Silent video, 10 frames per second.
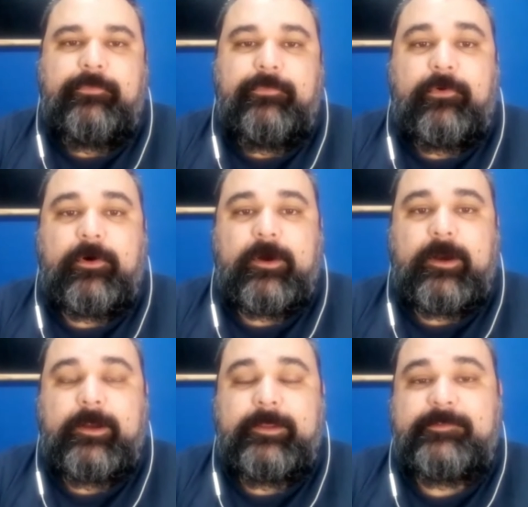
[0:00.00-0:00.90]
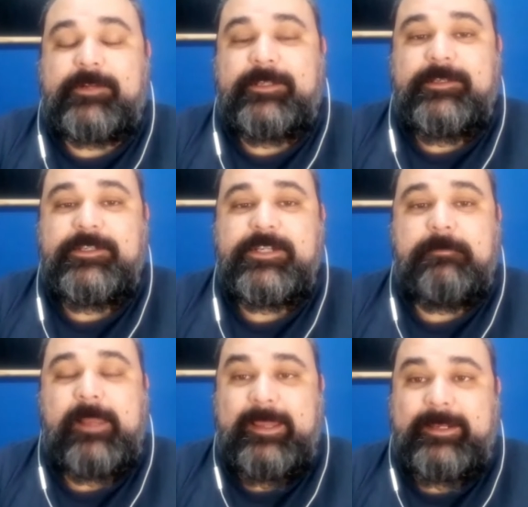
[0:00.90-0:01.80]
for strategic
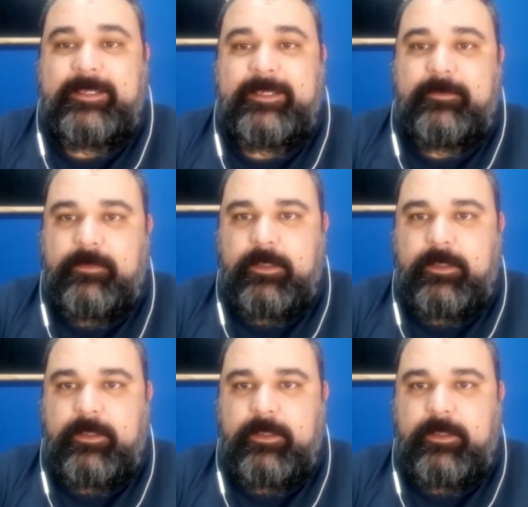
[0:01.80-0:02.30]
planning.